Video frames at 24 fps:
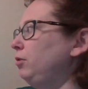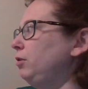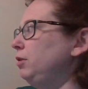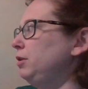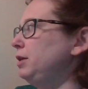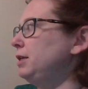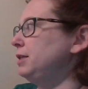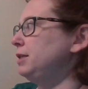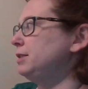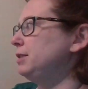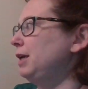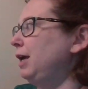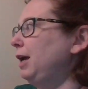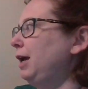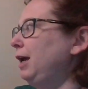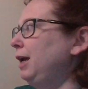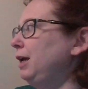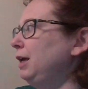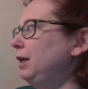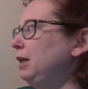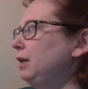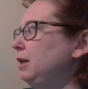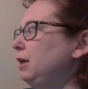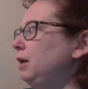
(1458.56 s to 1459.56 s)
these
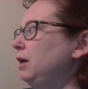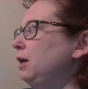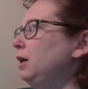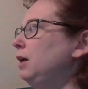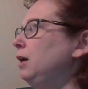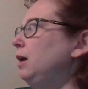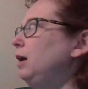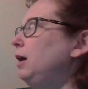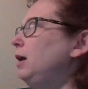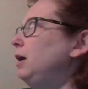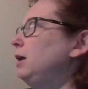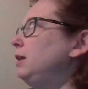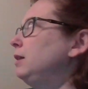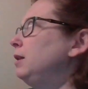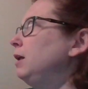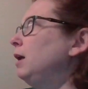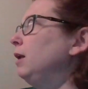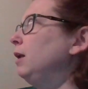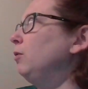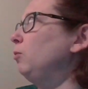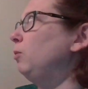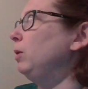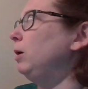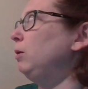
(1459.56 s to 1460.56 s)
8, and
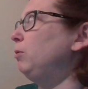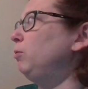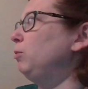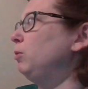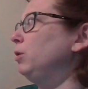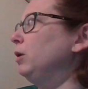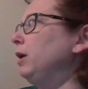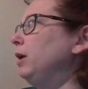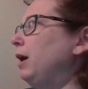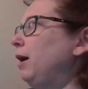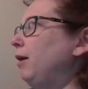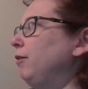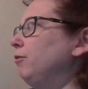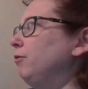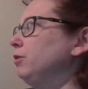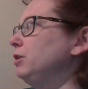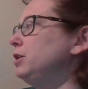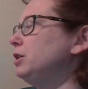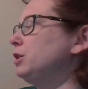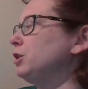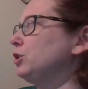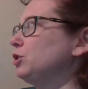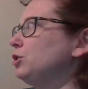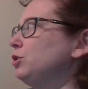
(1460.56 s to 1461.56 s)
then we would have
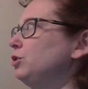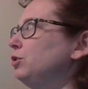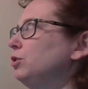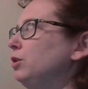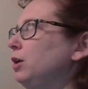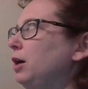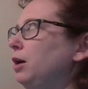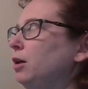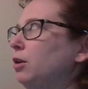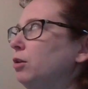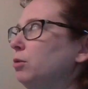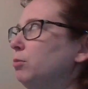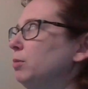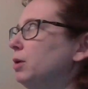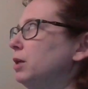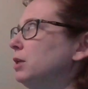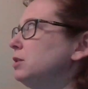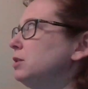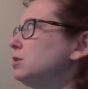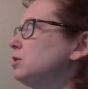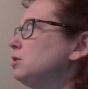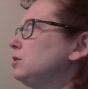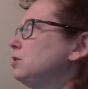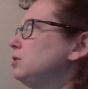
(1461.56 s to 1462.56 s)
additional
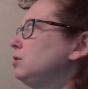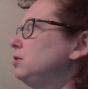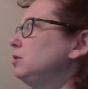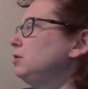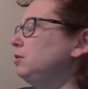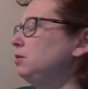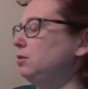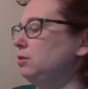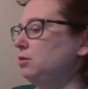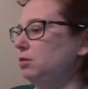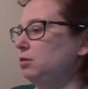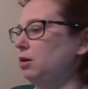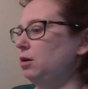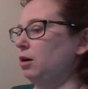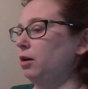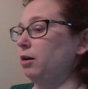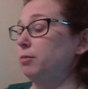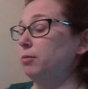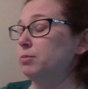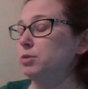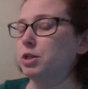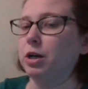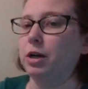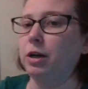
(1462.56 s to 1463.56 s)
elements, or
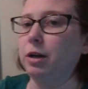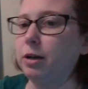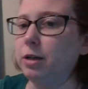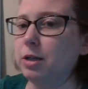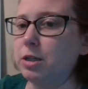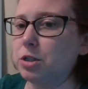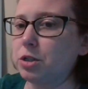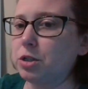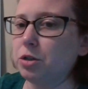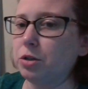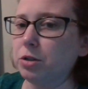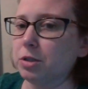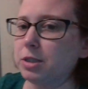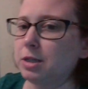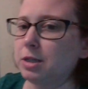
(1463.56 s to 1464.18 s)
I'm sorry, additional